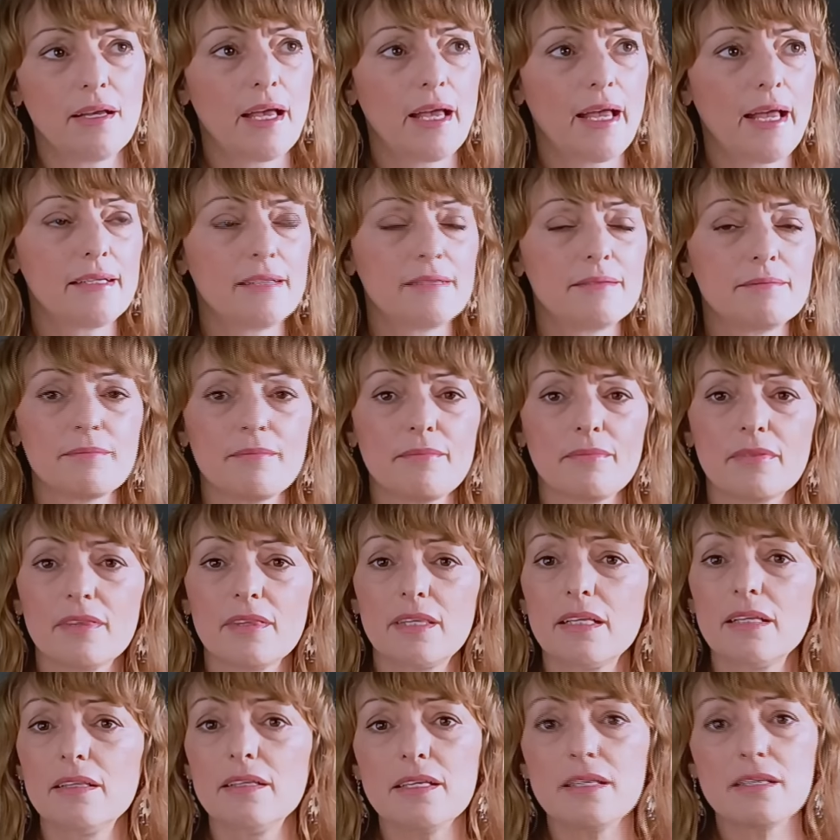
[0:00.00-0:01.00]
And
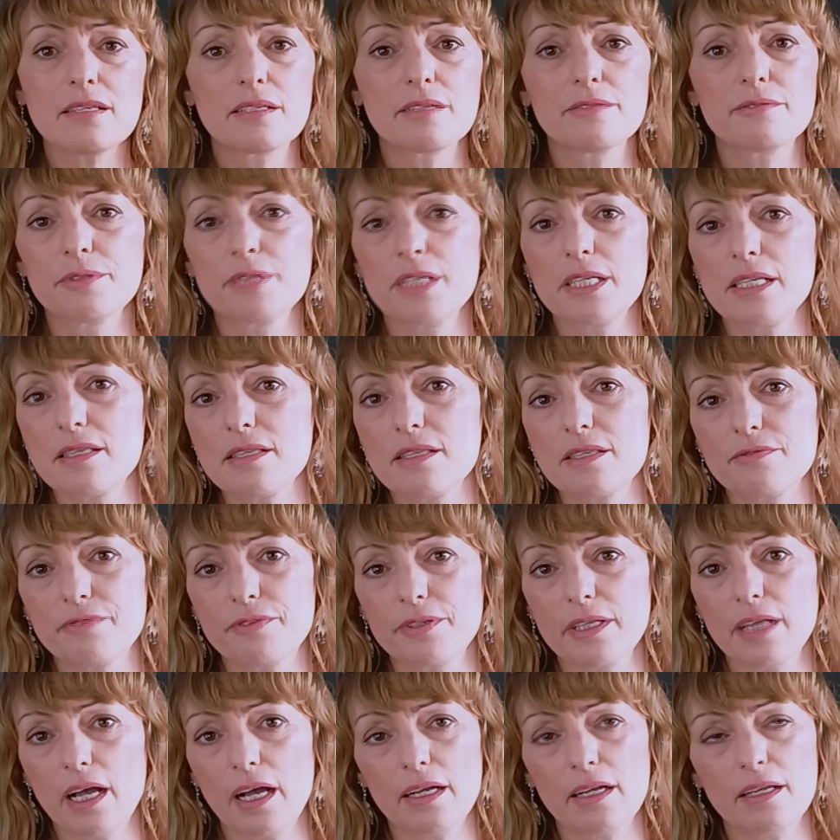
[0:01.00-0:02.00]
the list of reasons
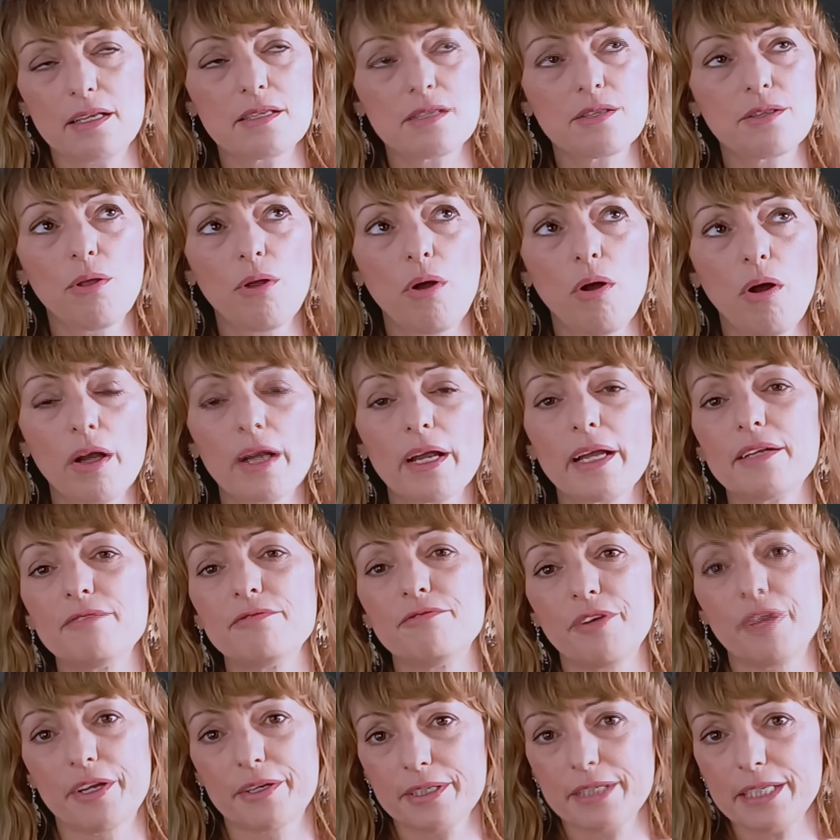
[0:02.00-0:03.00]
for that is long and
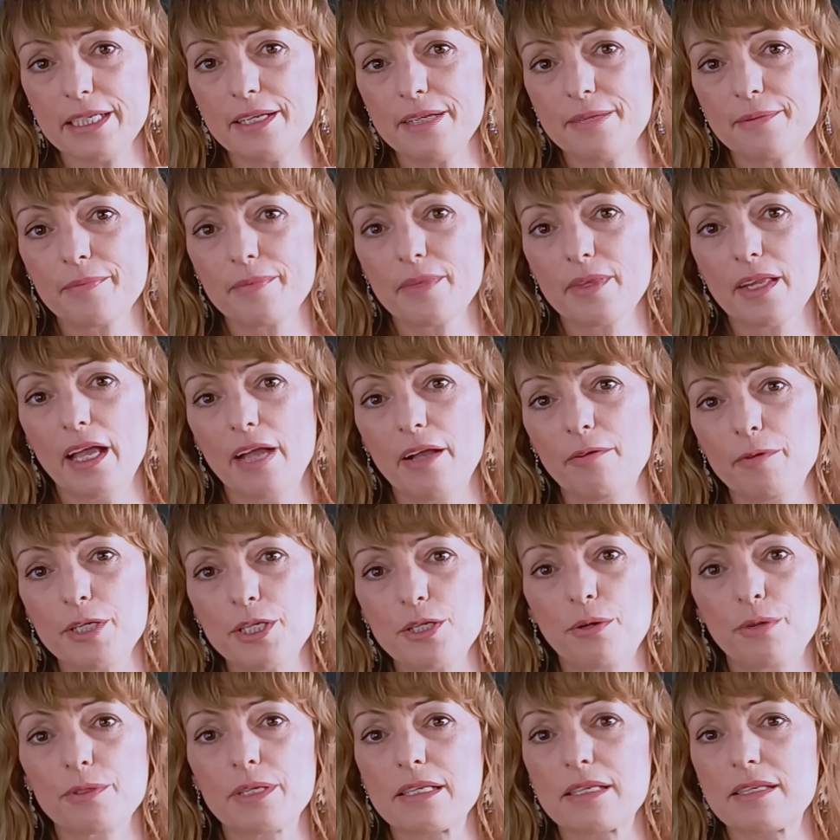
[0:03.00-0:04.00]
varied, and we
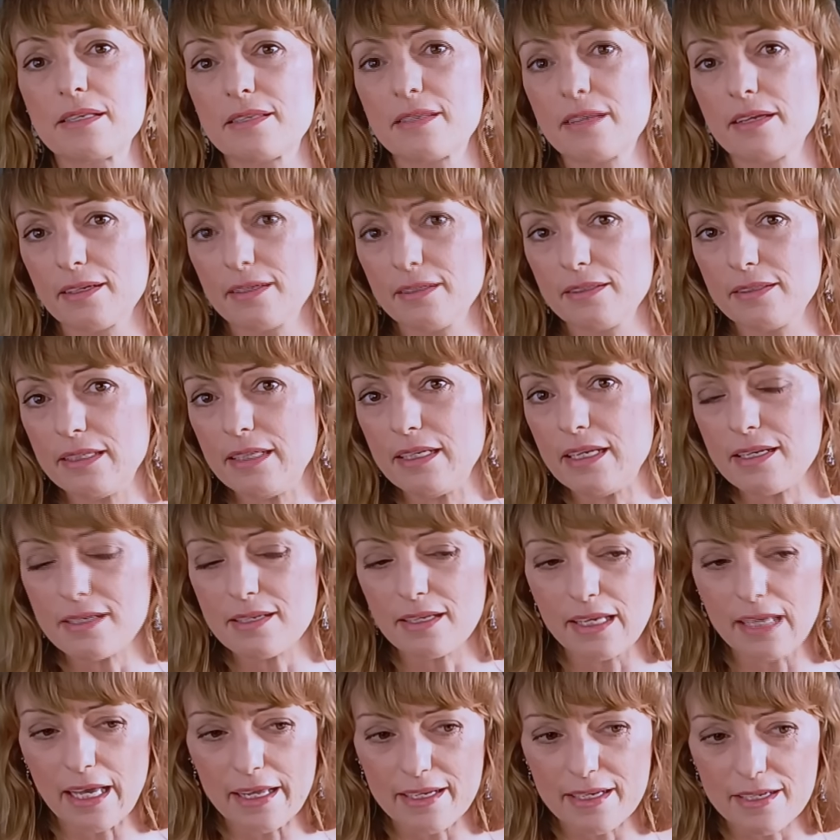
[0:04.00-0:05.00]
don't necessarily need
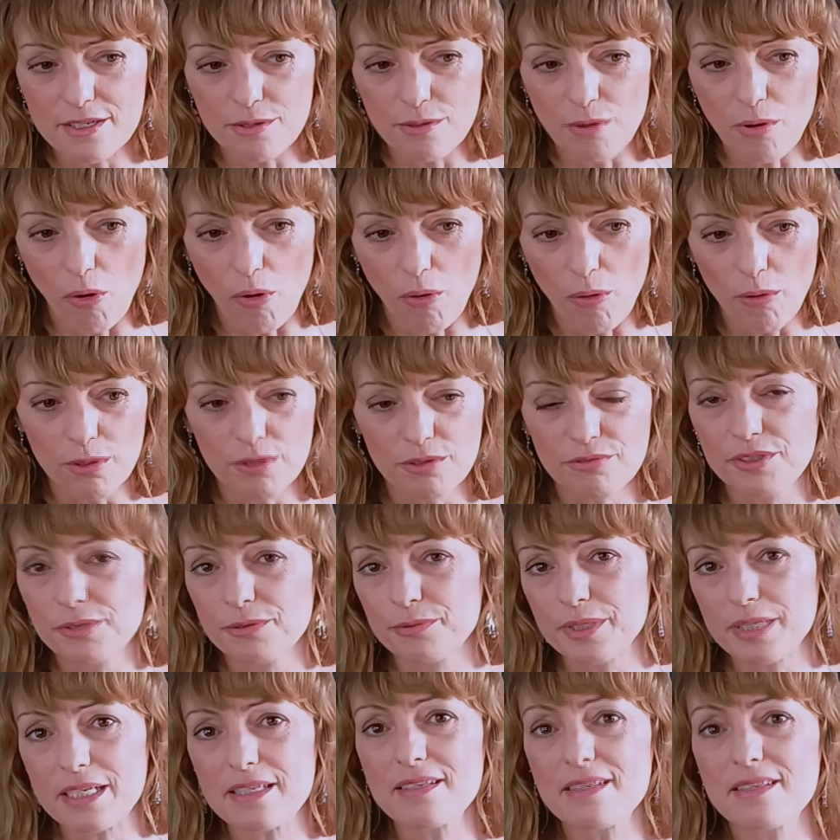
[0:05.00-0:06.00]
to get into all of the
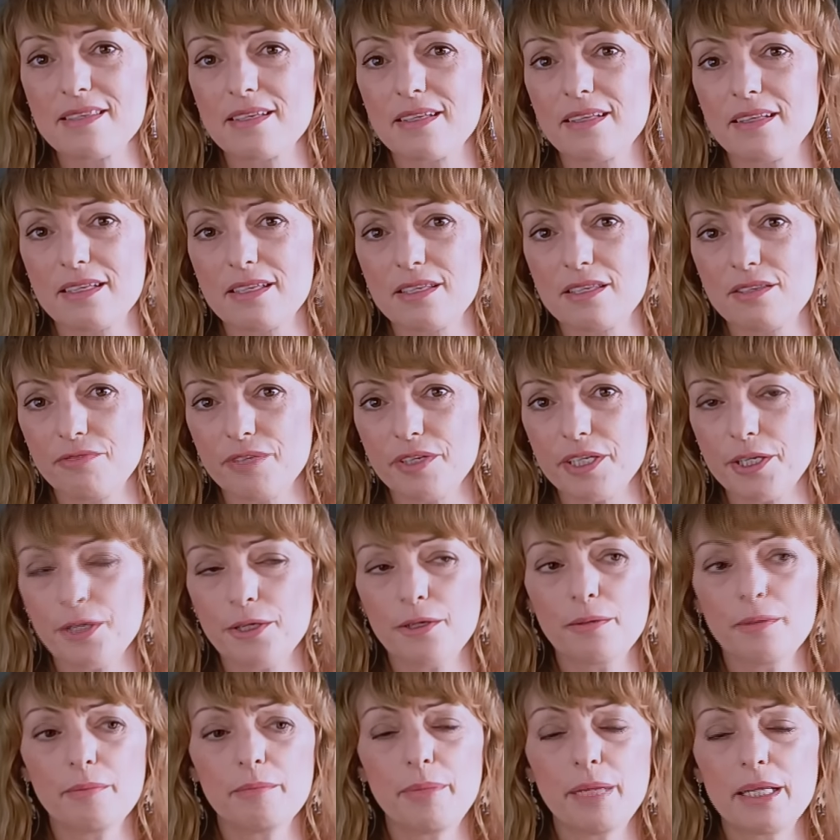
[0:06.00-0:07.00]
reasons in this
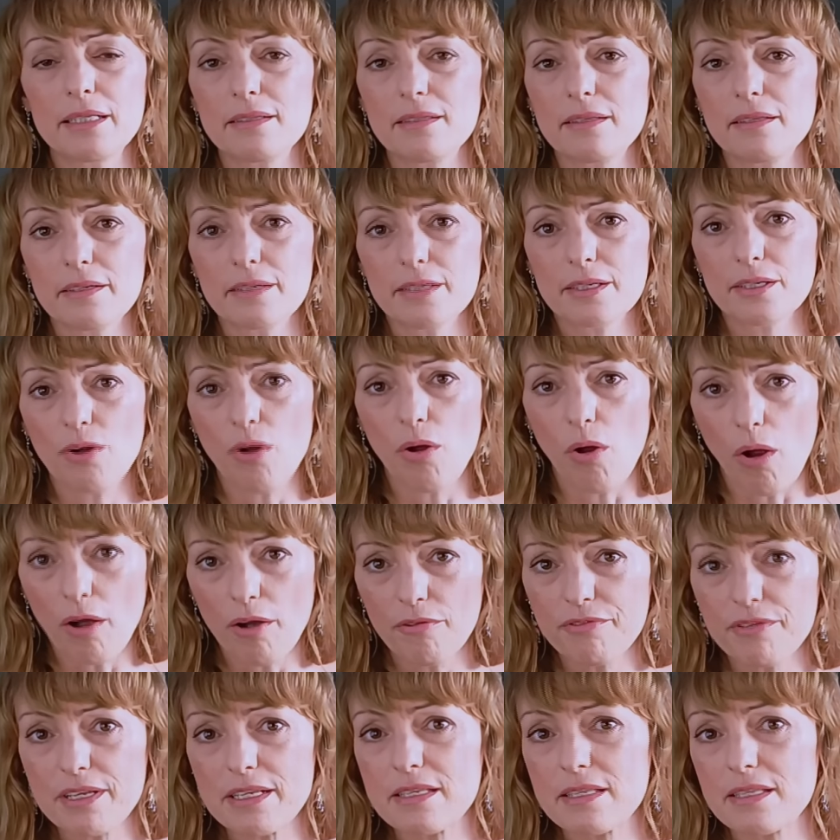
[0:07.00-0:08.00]
video, but there are
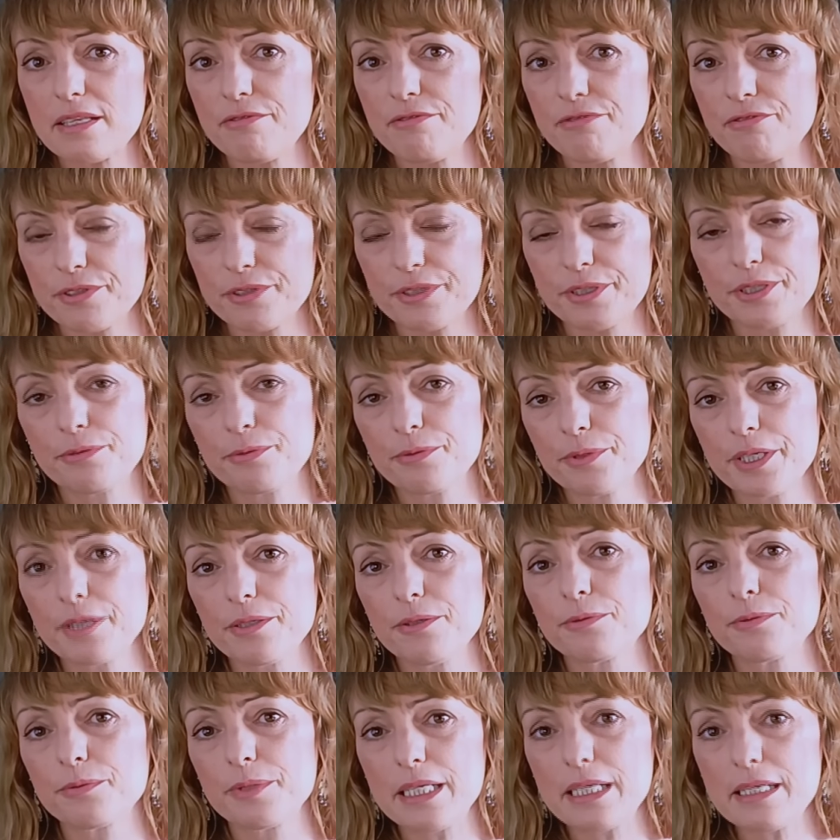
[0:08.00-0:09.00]
obviously very
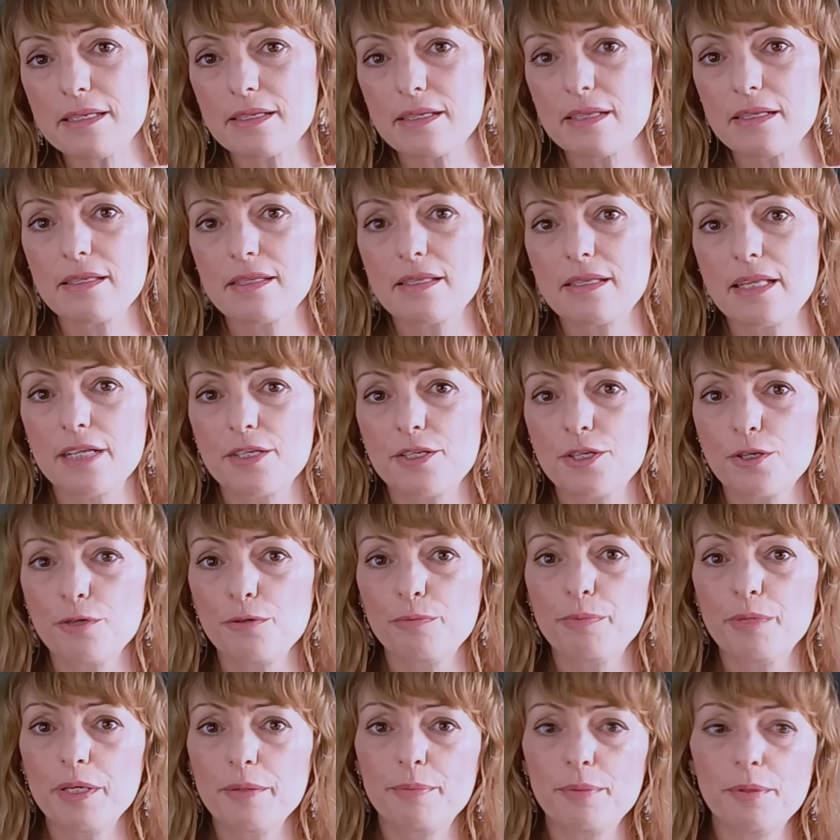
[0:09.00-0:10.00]
real reasons that two
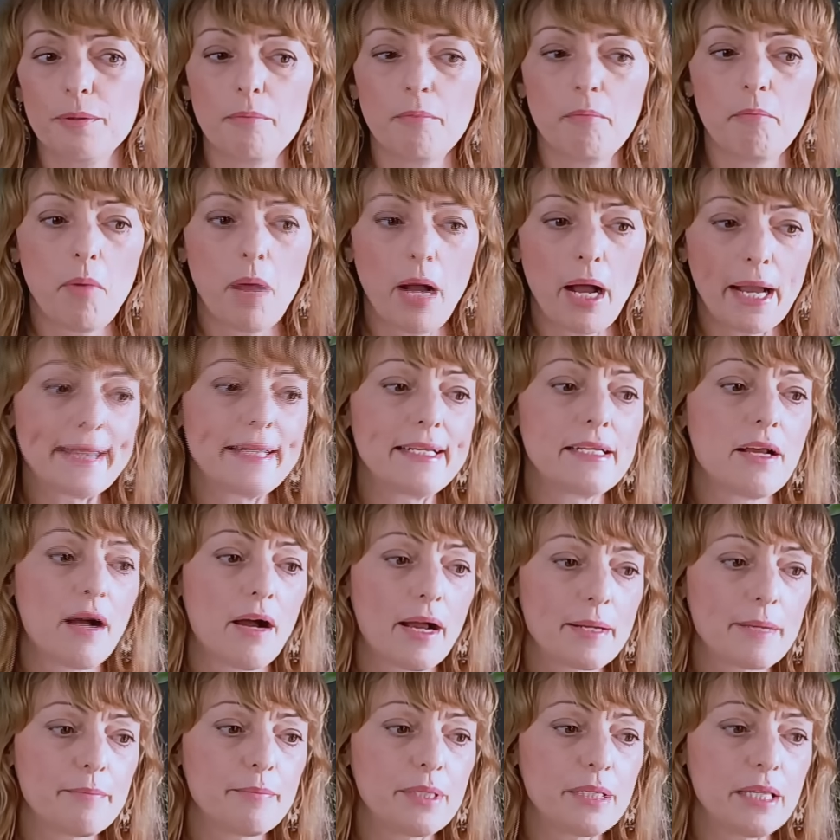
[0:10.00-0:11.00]
people might
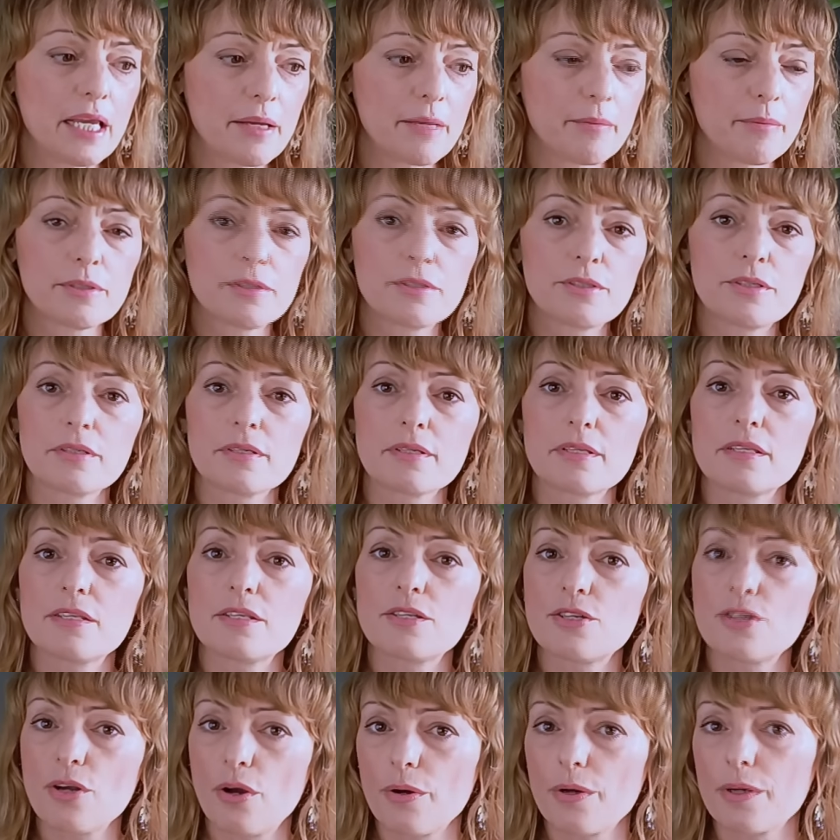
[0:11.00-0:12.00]
not be able to
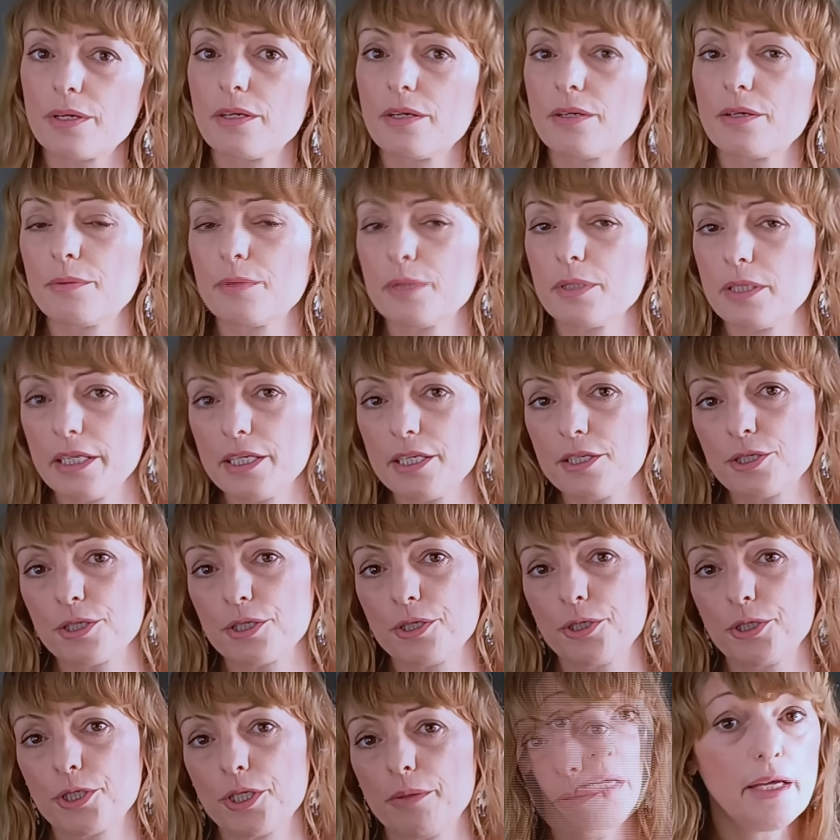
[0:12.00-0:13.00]
start a
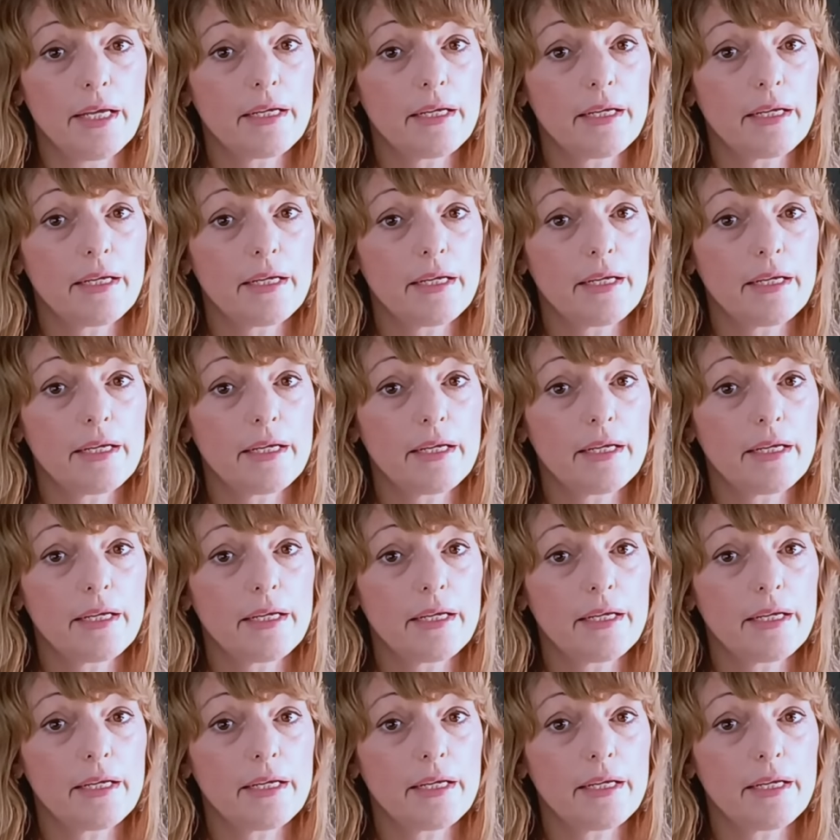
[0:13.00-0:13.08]
relationship.